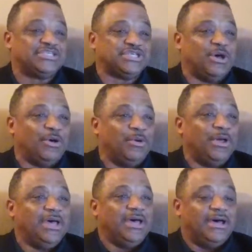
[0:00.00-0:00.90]
So
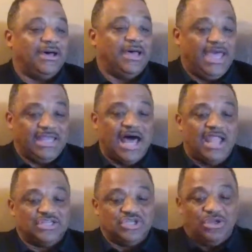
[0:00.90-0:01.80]

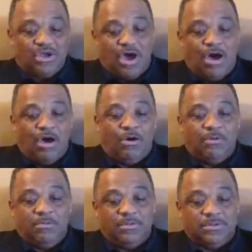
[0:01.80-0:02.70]
acknowledging a
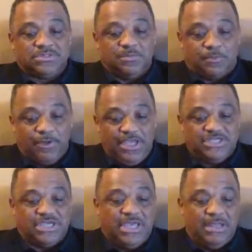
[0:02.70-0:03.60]
call to
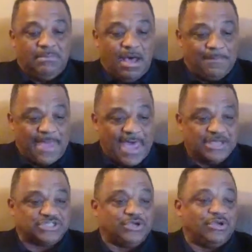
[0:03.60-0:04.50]
preach, and my
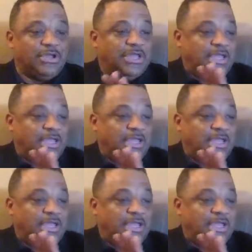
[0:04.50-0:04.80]
pastor